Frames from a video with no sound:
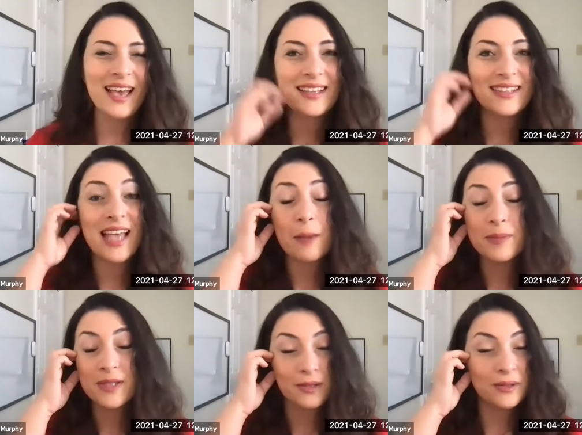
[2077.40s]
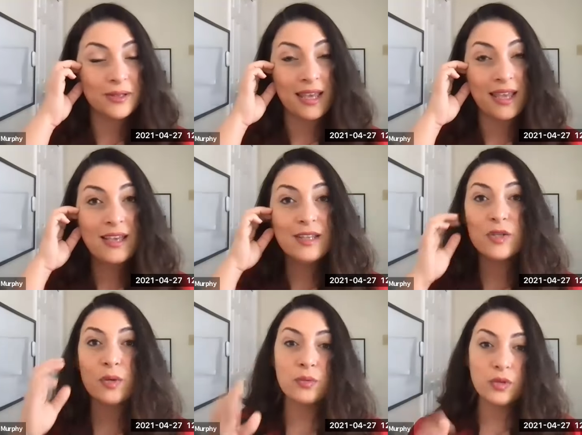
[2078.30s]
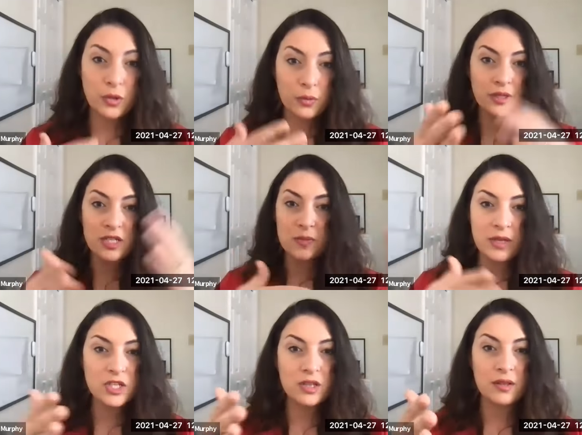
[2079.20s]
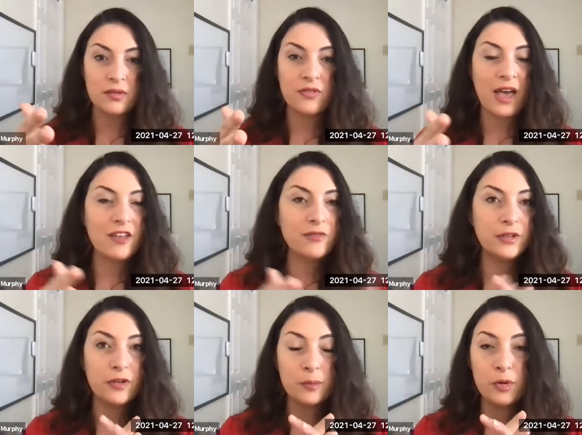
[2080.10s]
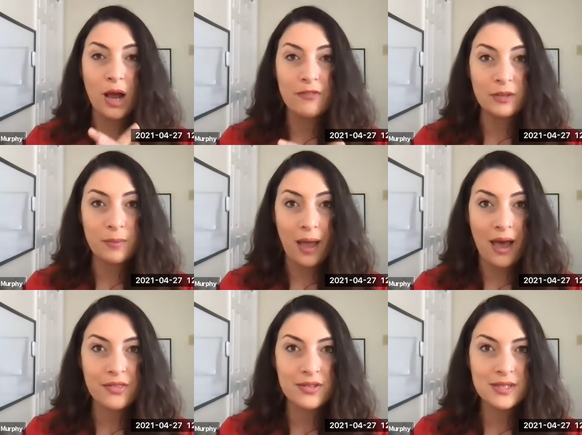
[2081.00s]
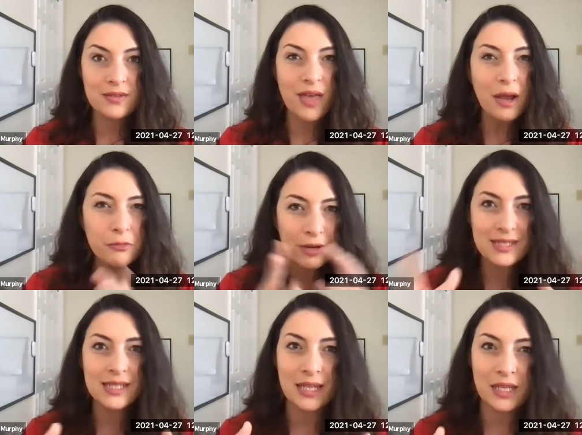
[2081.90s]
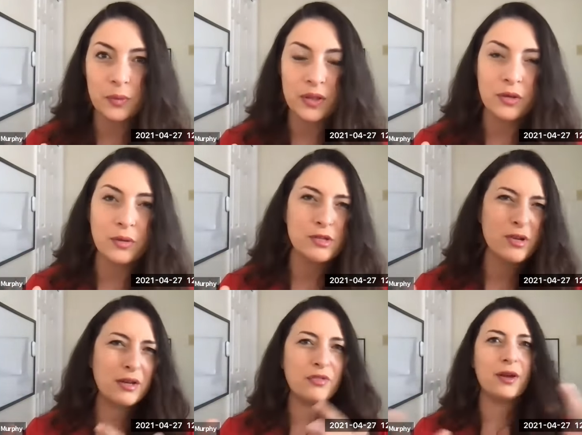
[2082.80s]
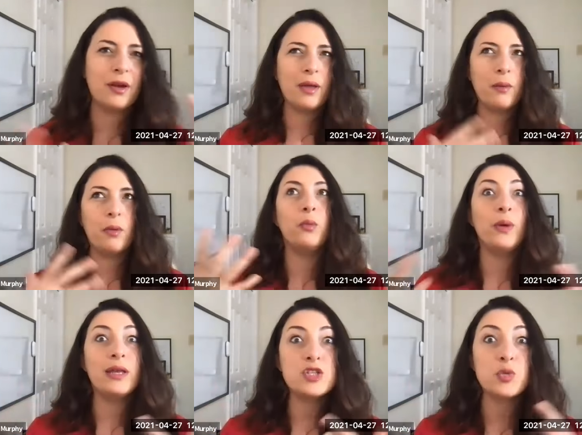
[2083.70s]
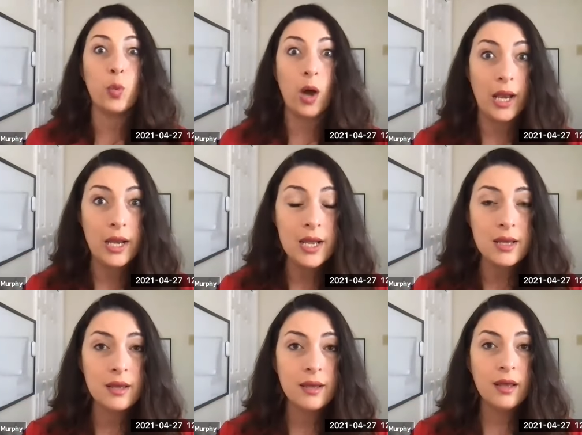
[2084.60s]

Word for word: Yes, absolutely. So, you know, we just mentioned the five different profit paths. If that resonated with you and you're trying to figure out, okay, well, which one